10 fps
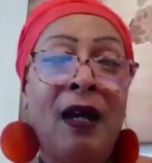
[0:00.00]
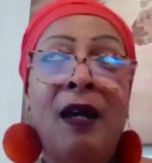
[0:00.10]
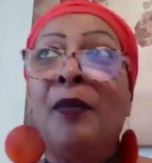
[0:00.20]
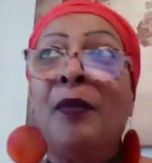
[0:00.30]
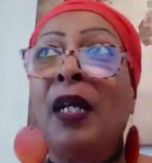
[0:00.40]

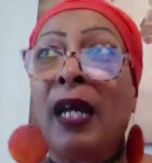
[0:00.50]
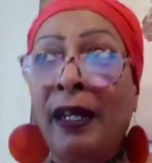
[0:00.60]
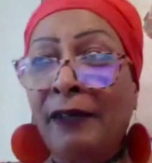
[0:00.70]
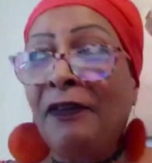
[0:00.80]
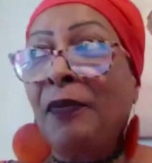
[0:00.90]
A
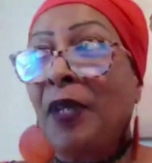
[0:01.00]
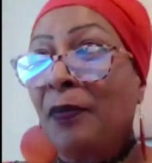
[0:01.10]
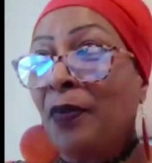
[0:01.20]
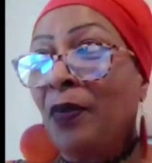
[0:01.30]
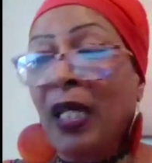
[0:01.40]
lot of the
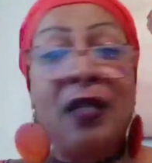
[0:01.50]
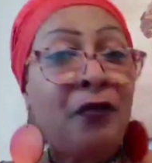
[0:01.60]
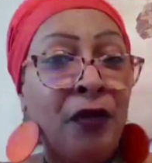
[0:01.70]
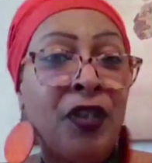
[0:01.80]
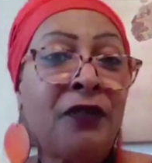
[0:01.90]
people
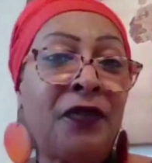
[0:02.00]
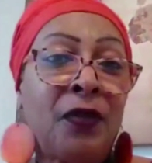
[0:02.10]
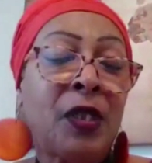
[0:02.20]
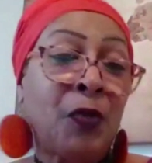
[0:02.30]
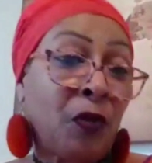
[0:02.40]
in
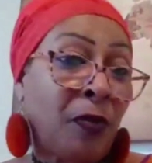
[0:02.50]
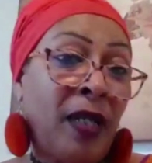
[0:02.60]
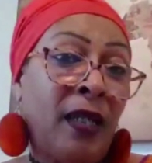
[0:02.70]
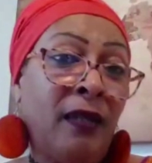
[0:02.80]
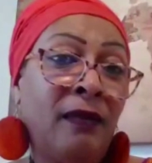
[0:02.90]
Crozierville
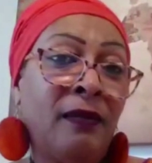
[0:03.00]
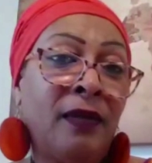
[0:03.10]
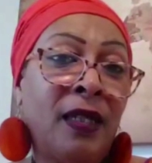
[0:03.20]
spoke Pele.